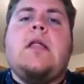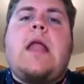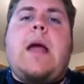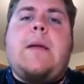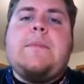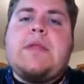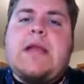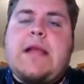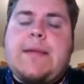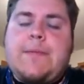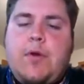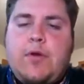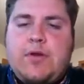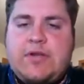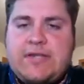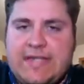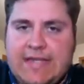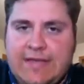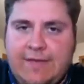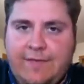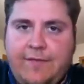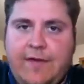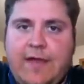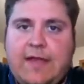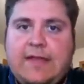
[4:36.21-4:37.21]
I'm talking about
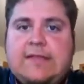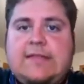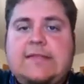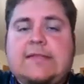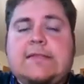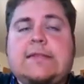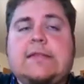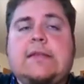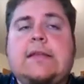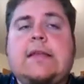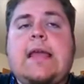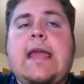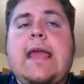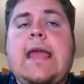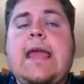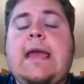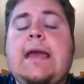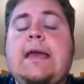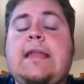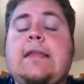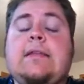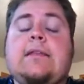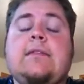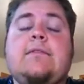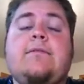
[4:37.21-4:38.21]
defense
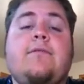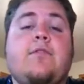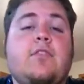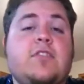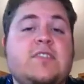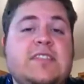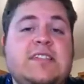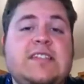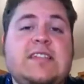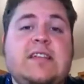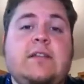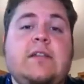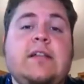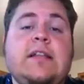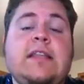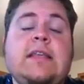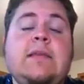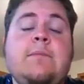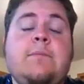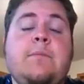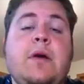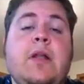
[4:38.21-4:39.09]
and versatility,